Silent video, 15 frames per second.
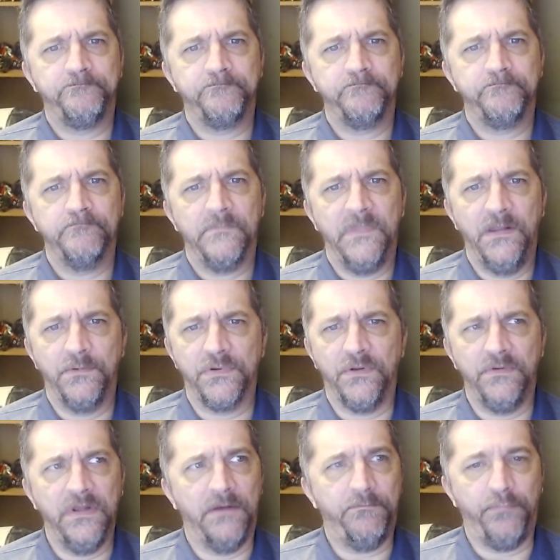there's only
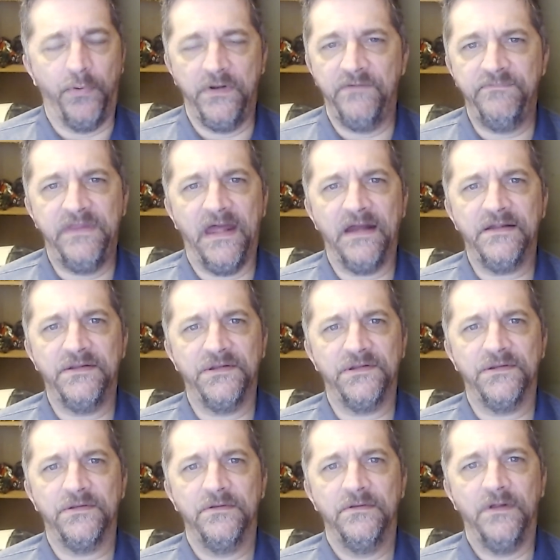a point of dex,
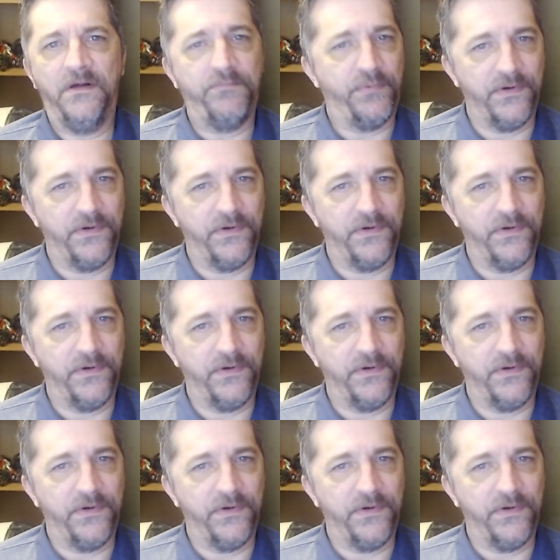a point of